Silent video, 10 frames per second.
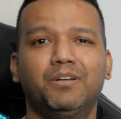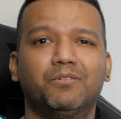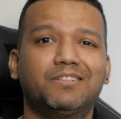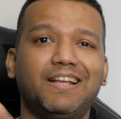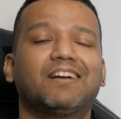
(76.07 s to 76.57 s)
you know
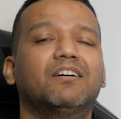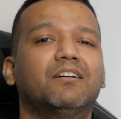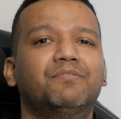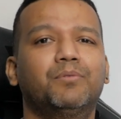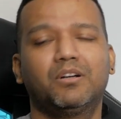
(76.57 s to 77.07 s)
stack
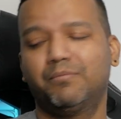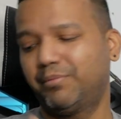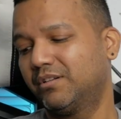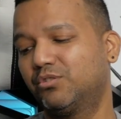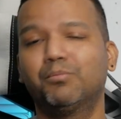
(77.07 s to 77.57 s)
up
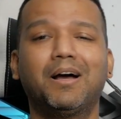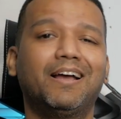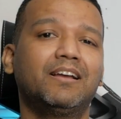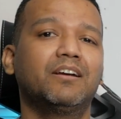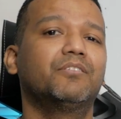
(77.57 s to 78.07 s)
compared to
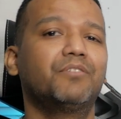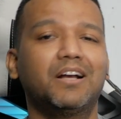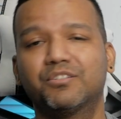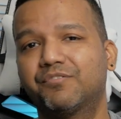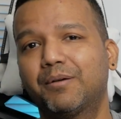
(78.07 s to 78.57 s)
my
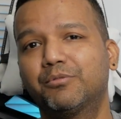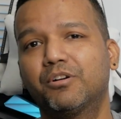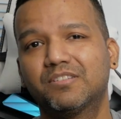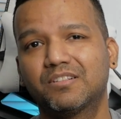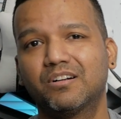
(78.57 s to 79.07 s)
Ryzen 5
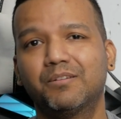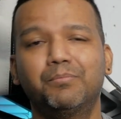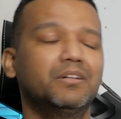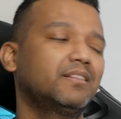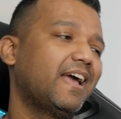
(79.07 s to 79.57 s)
3600
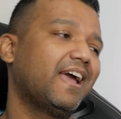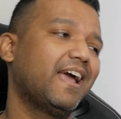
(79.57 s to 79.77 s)
build